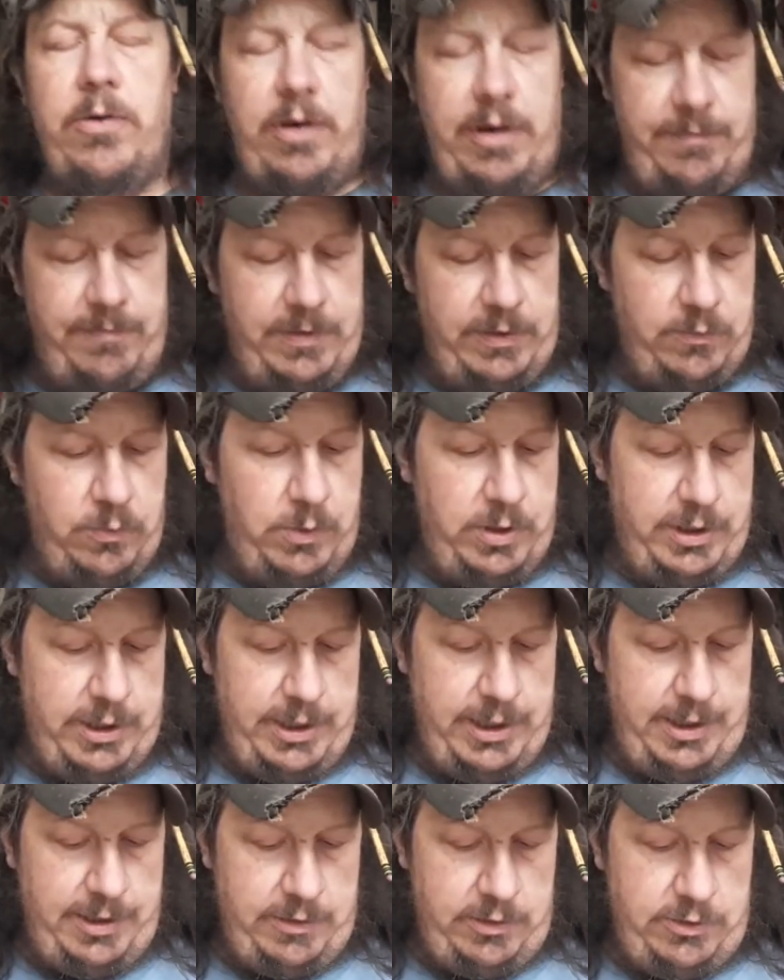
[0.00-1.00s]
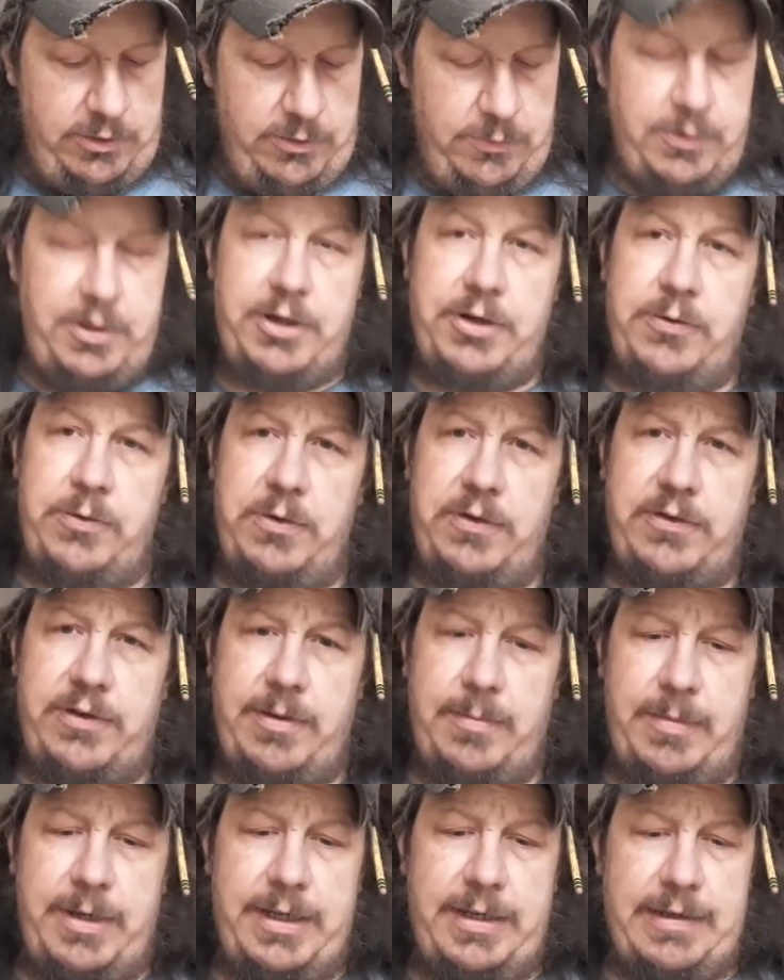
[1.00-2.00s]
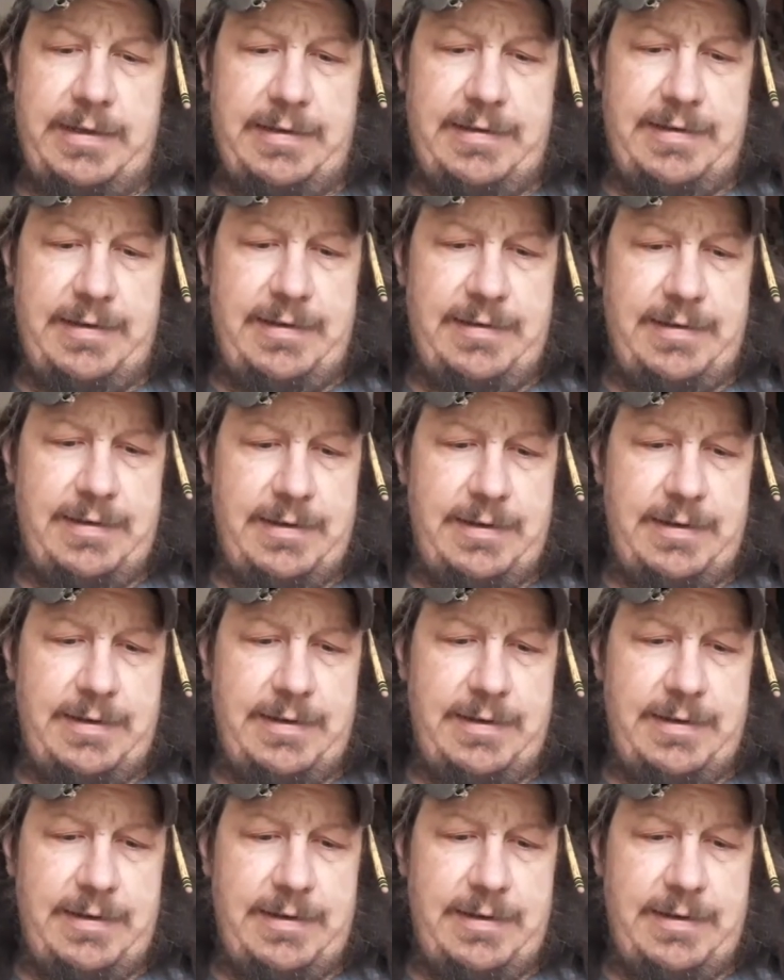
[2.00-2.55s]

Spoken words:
And if it's one thing I learned when you're doing something like this is,